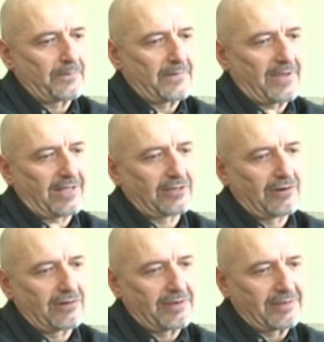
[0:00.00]

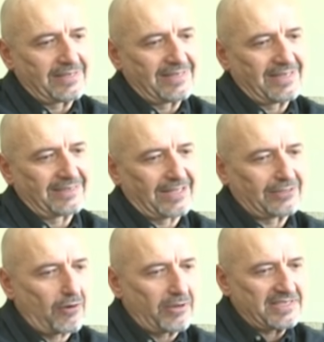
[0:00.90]

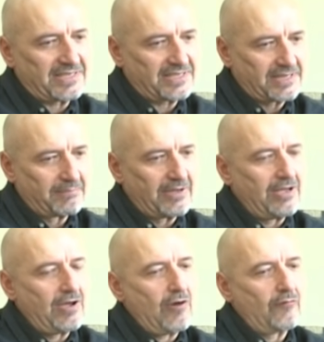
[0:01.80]
cataloging system
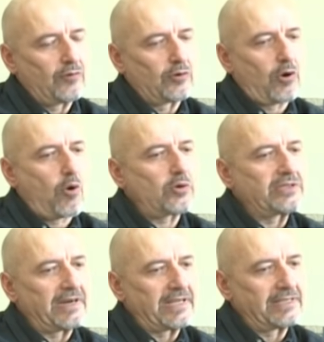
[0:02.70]
for
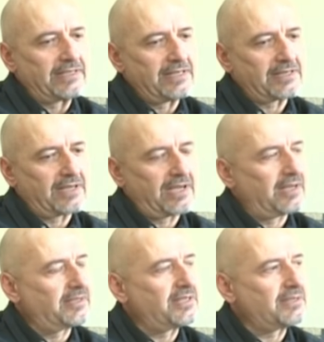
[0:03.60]
ordering this
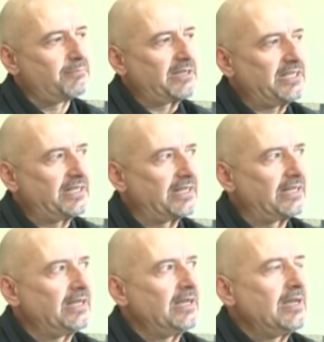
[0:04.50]

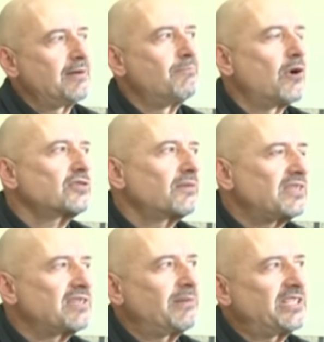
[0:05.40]
material. Most of
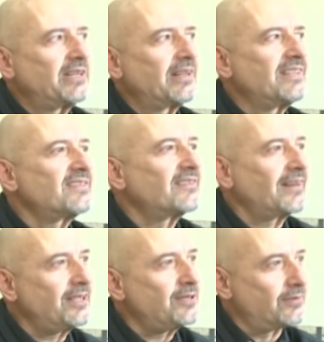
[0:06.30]
this material is
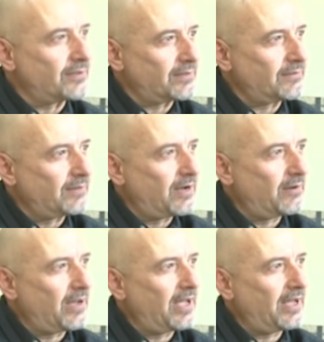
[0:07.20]
religious, no?
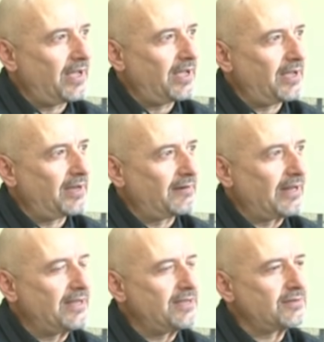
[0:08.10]

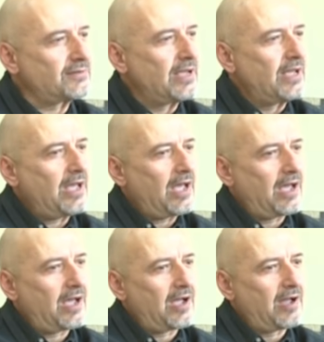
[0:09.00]
Religious,
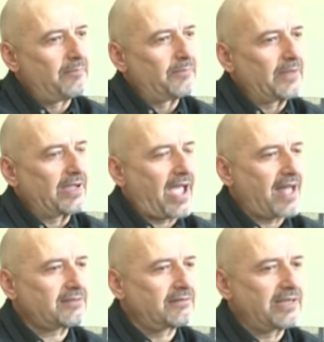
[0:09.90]

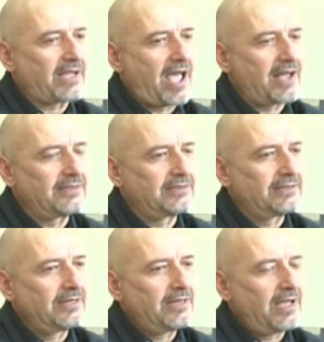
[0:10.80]
Catholic and
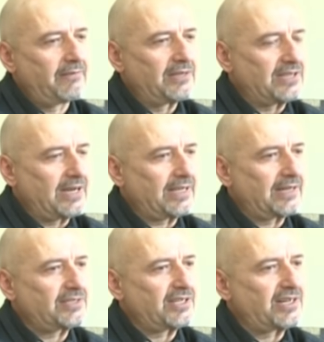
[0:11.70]

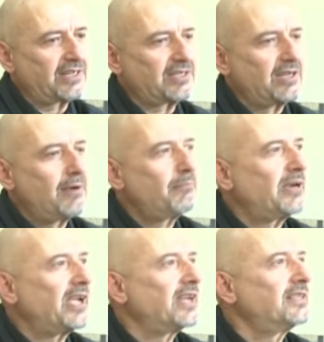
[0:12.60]
Evangelical Church
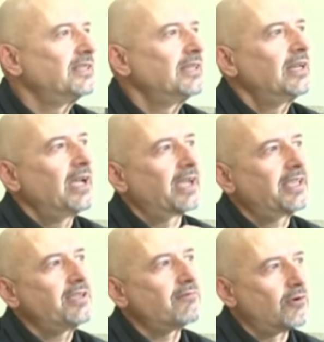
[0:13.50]
played a
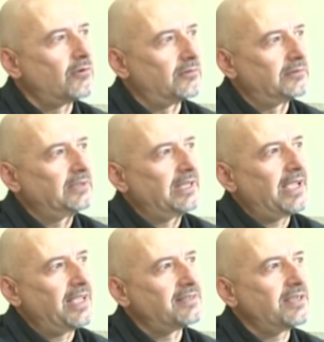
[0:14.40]
key role
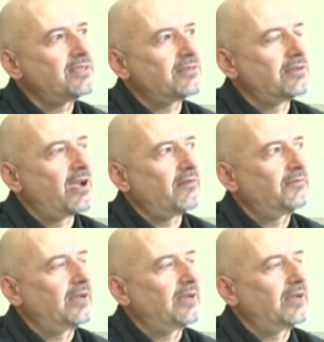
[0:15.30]
in the history of